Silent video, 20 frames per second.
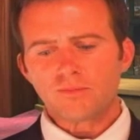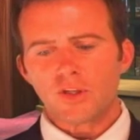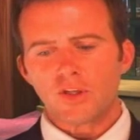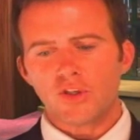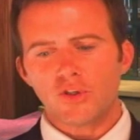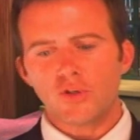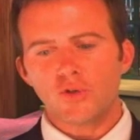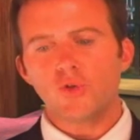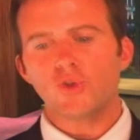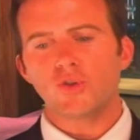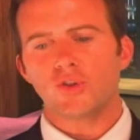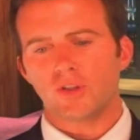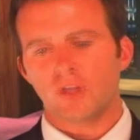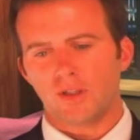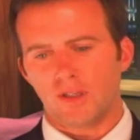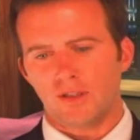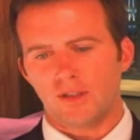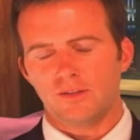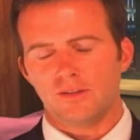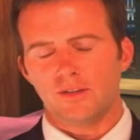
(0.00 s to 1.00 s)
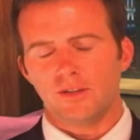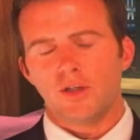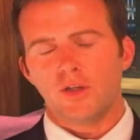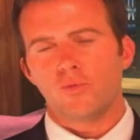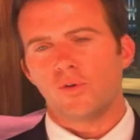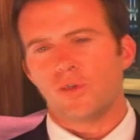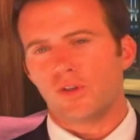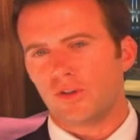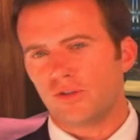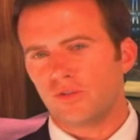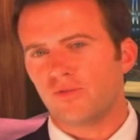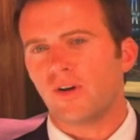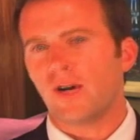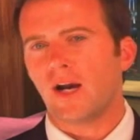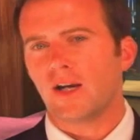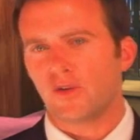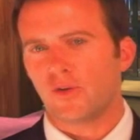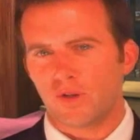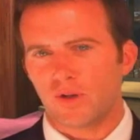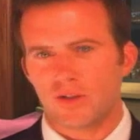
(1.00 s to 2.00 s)
usually when you
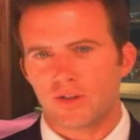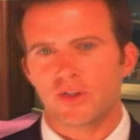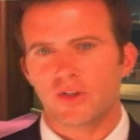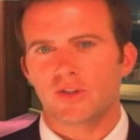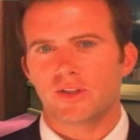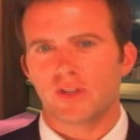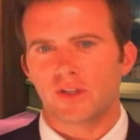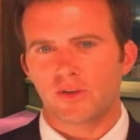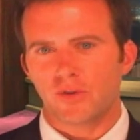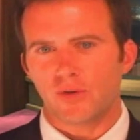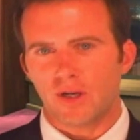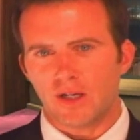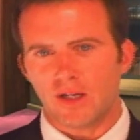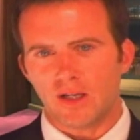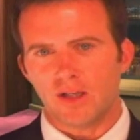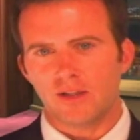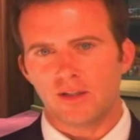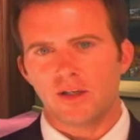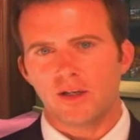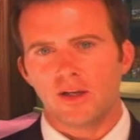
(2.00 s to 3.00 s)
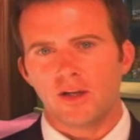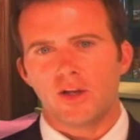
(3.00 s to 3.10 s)
find a researched ingredient,